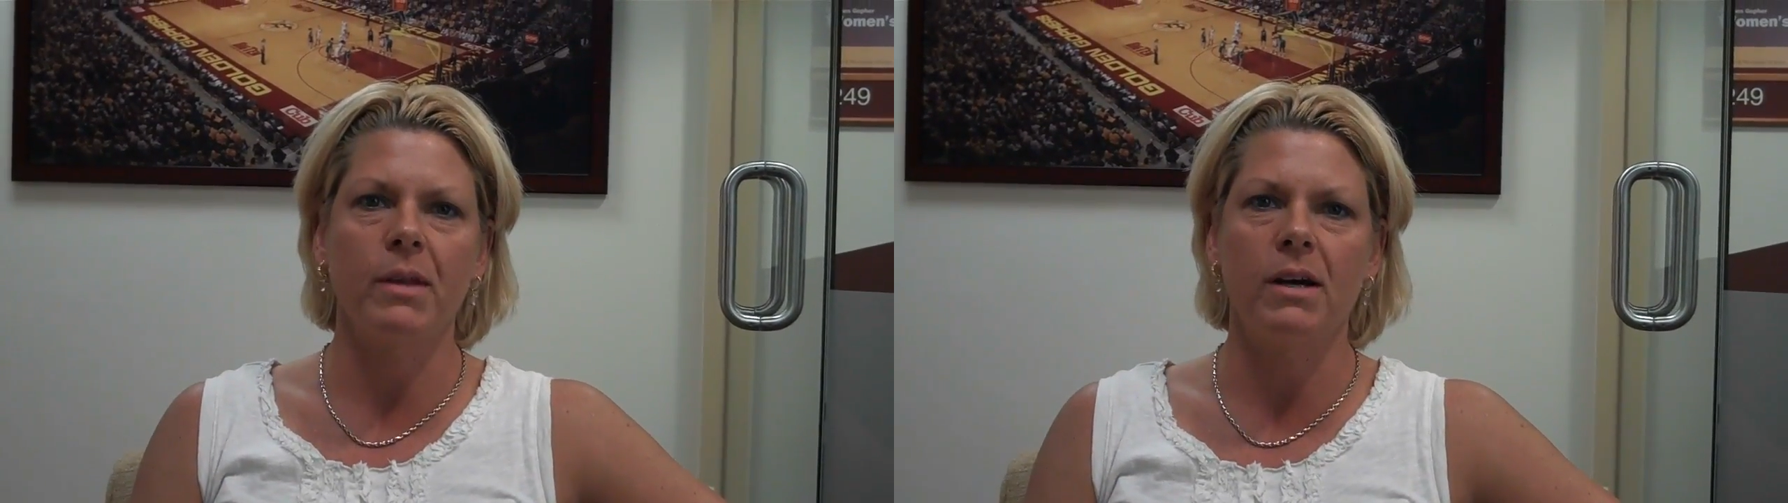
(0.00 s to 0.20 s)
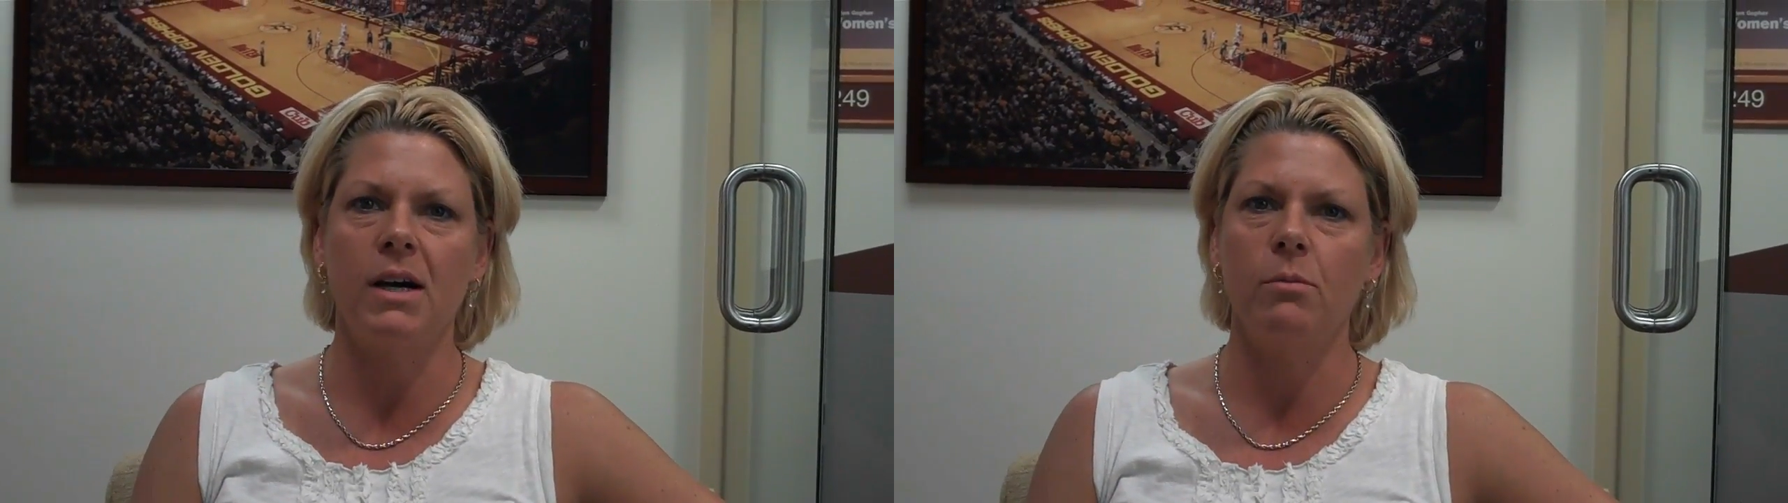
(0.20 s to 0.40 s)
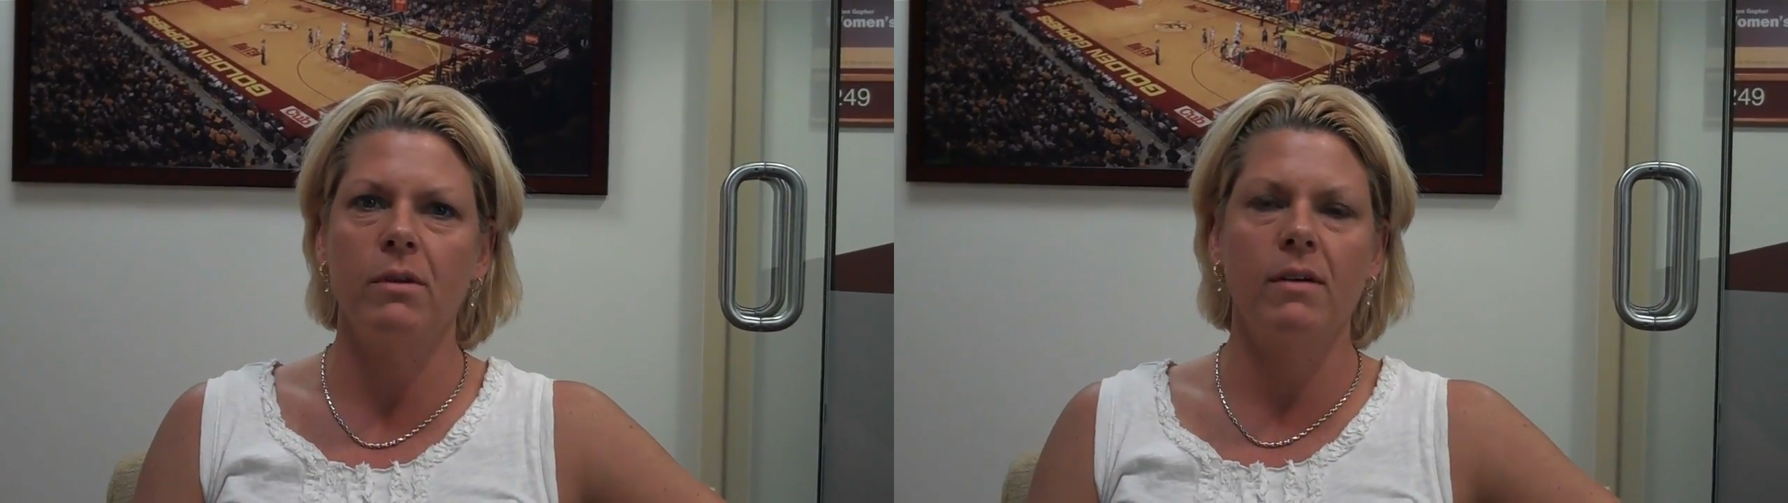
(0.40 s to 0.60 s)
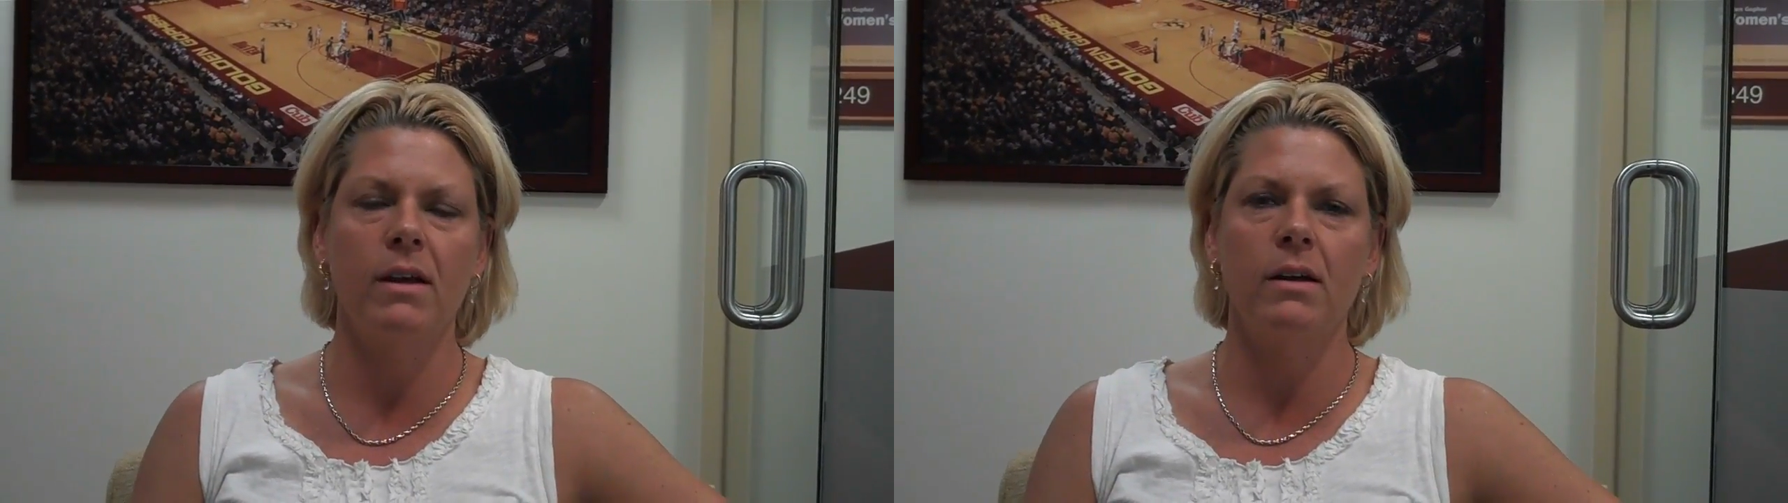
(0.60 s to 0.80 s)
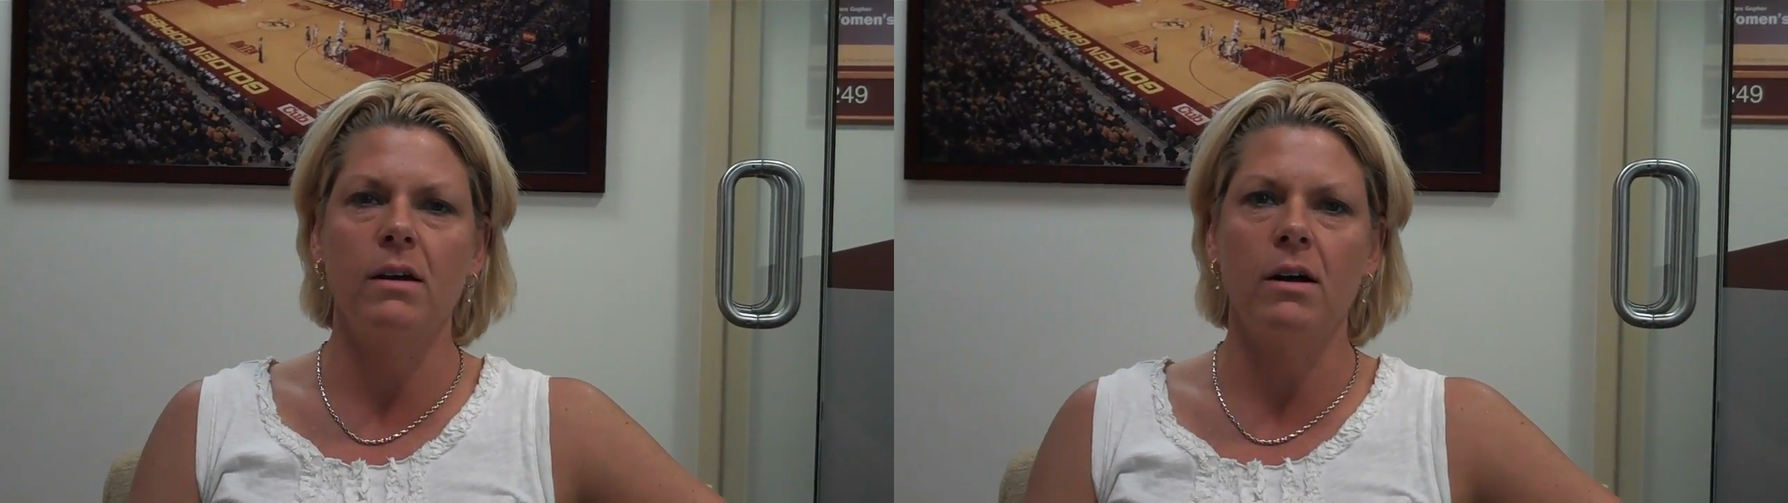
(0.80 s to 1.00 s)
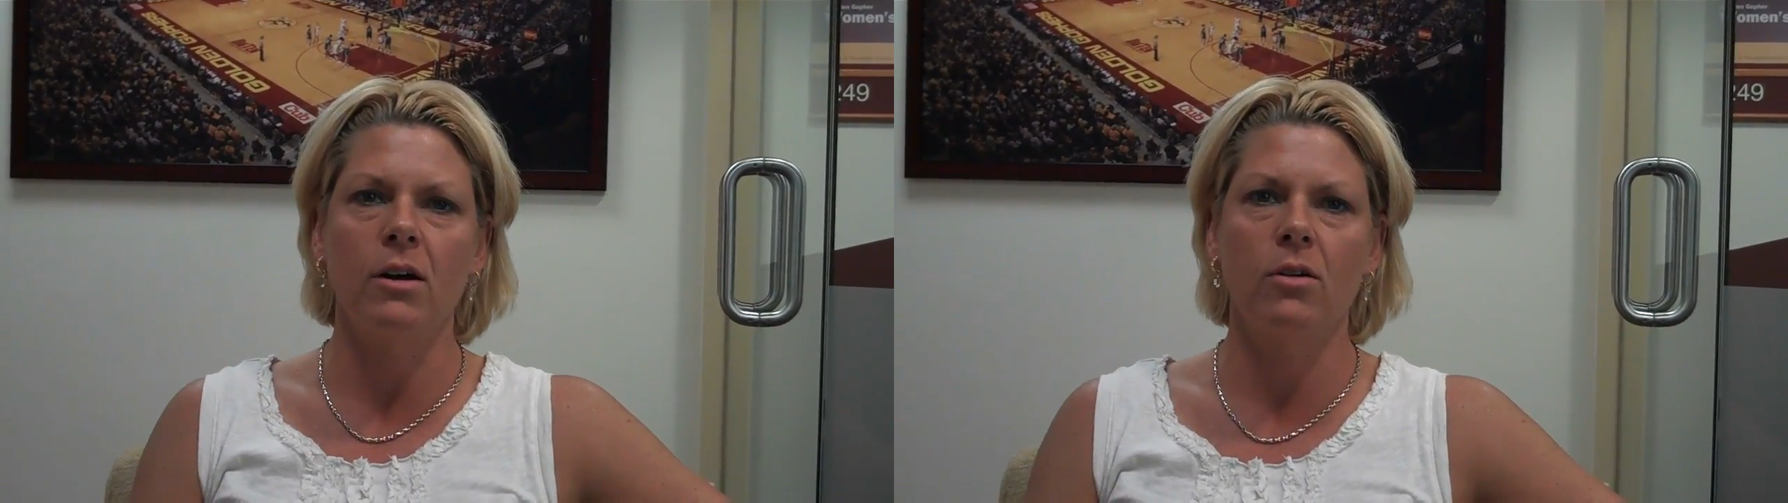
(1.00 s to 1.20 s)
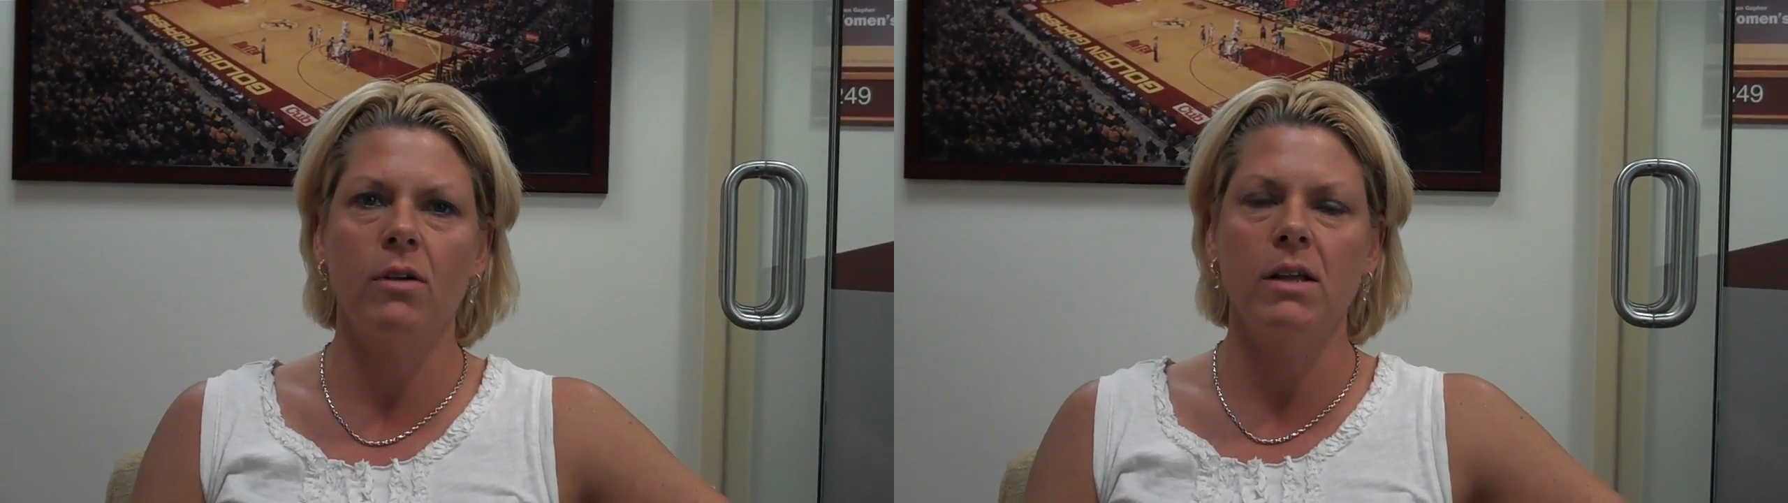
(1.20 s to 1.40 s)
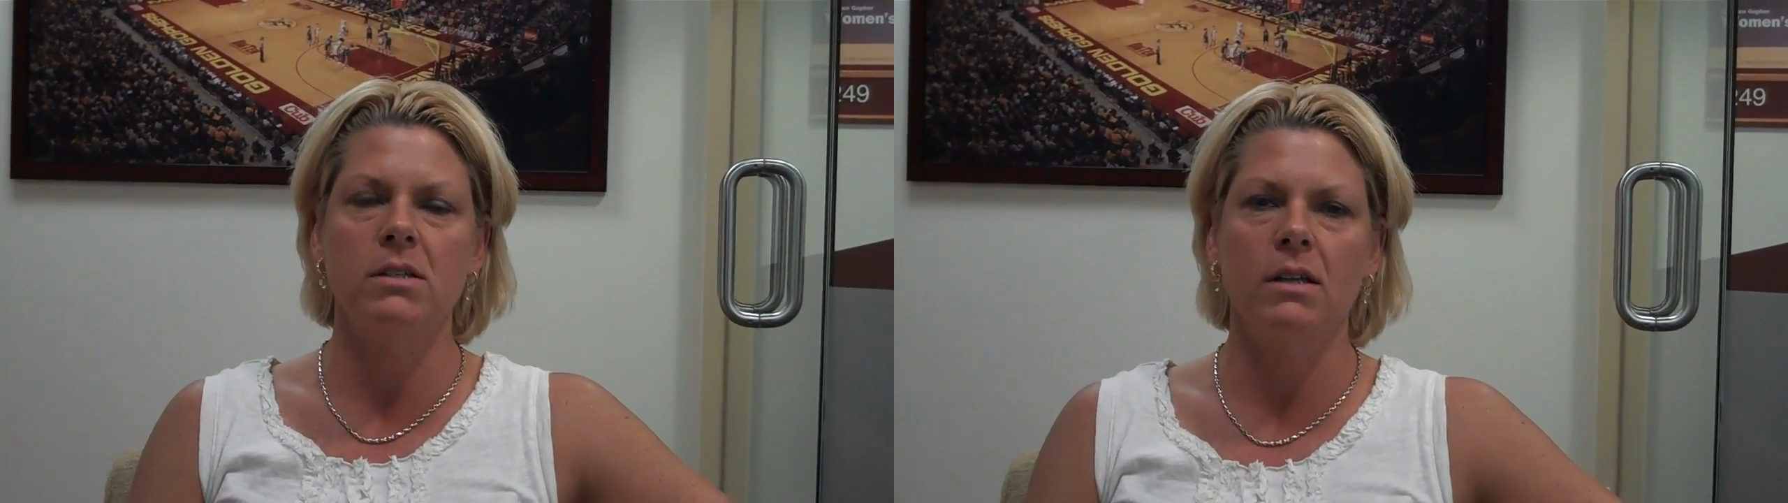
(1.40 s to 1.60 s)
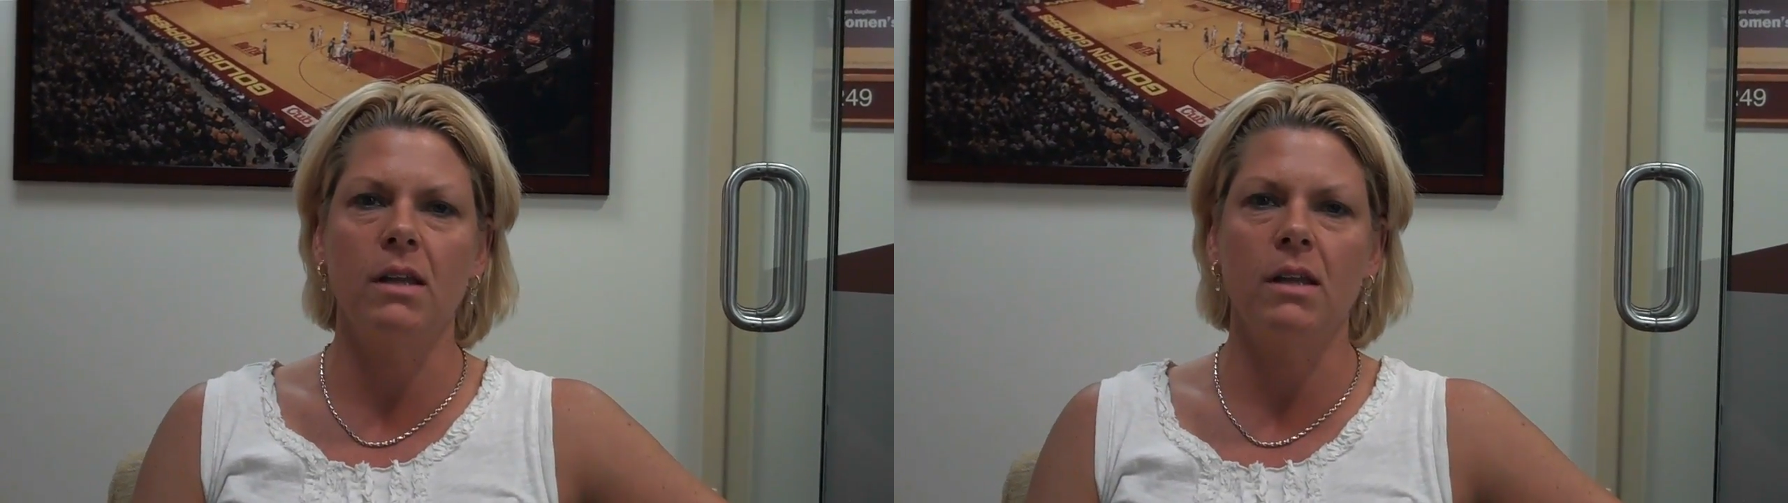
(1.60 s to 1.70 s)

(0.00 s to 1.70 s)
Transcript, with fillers: Uh, we've got a, a great uh,